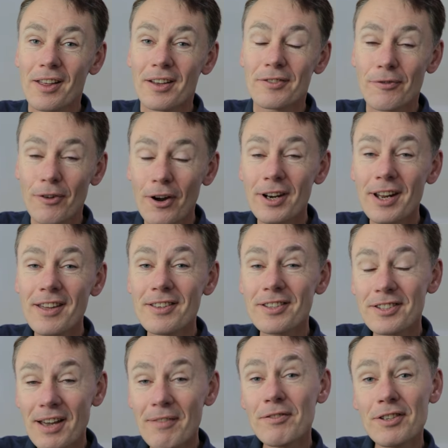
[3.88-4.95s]
Friday the
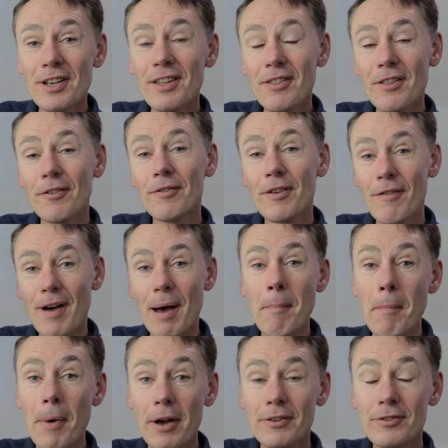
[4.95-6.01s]
17th of
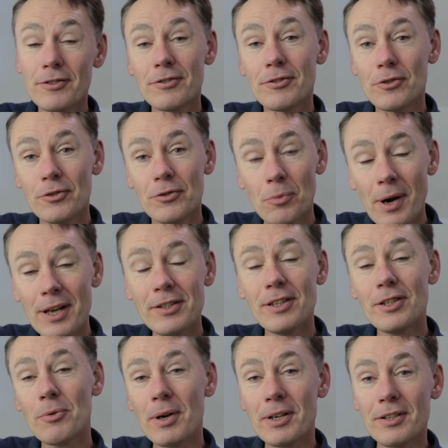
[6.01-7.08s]
November
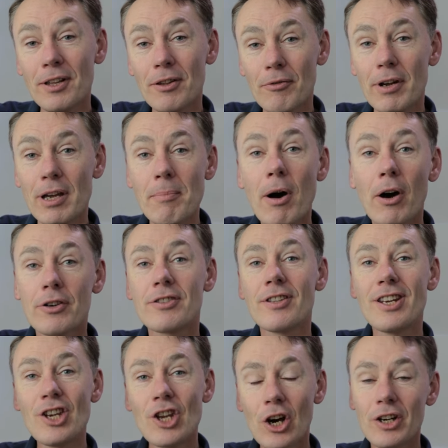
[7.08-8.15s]
2023 marks the
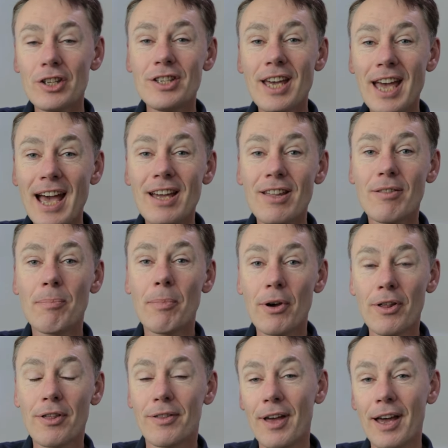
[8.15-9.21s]
98th
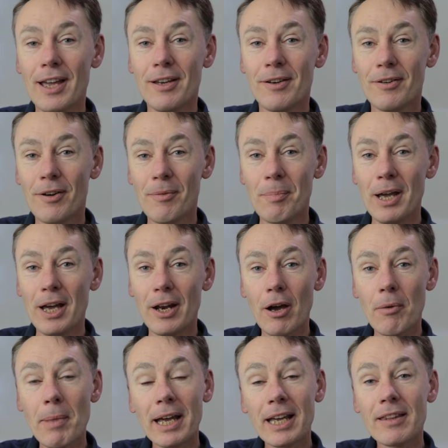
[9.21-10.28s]
birthday of B&O,
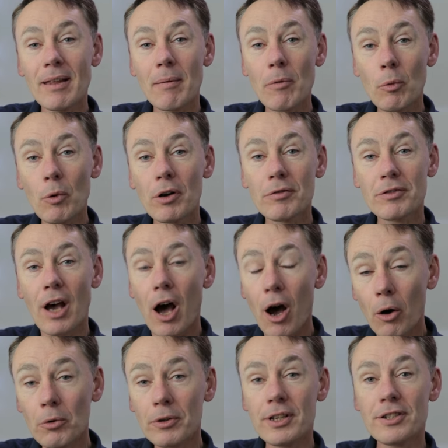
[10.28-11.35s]
making them the world's
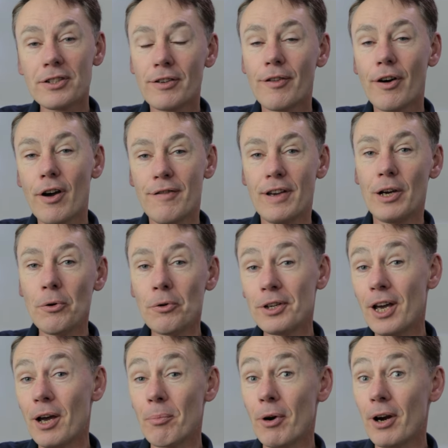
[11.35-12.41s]
oldest surviving
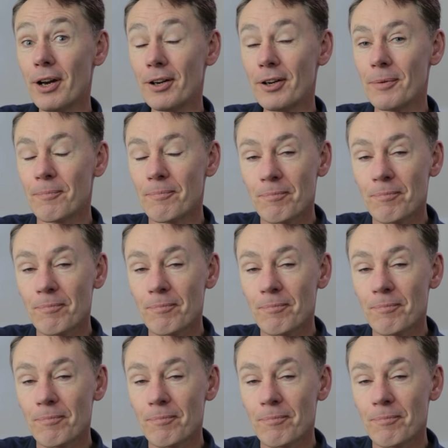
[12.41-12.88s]
audio brand.